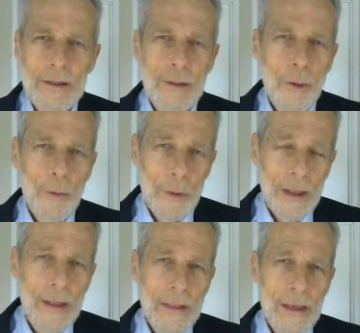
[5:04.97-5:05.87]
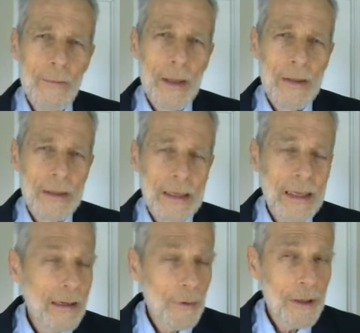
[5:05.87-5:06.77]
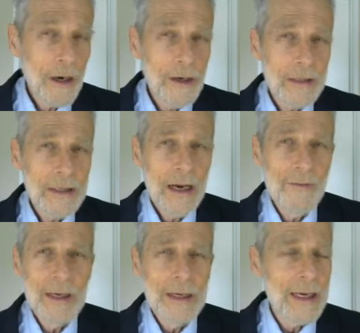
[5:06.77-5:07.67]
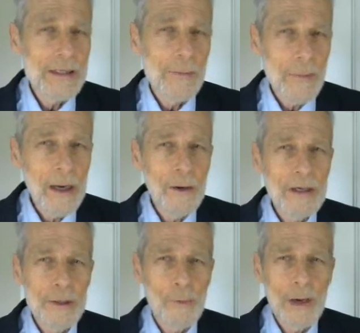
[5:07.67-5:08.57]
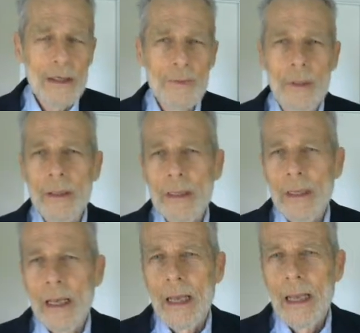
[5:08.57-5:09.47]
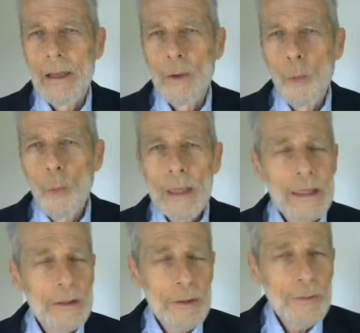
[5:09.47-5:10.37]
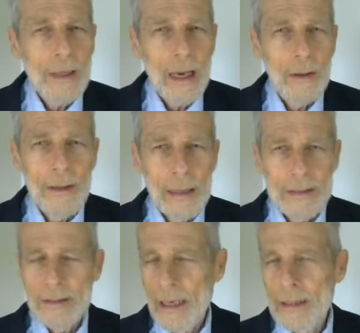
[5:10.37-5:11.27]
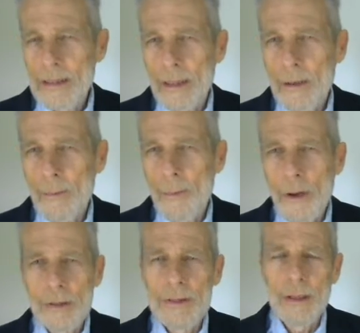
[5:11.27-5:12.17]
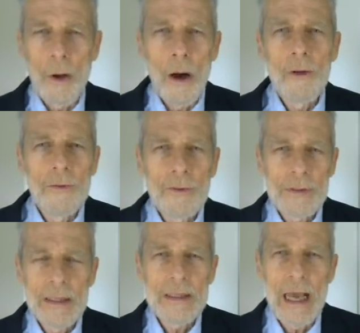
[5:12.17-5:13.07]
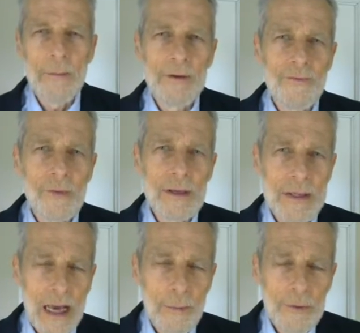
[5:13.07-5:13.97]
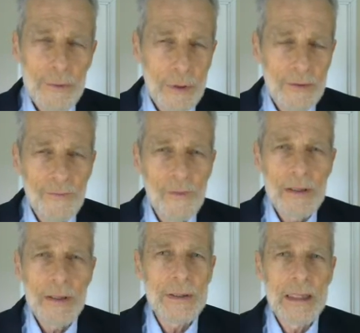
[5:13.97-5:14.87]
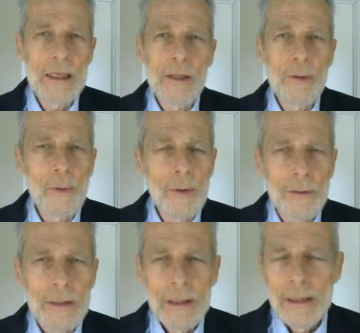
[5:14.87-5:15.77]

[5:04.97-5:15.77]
So they, the, he regarded the covenant as a marriage arrangement. And we can do that. That's, that's, uh, Paul said all those things happen for examples written for us at the end of the world.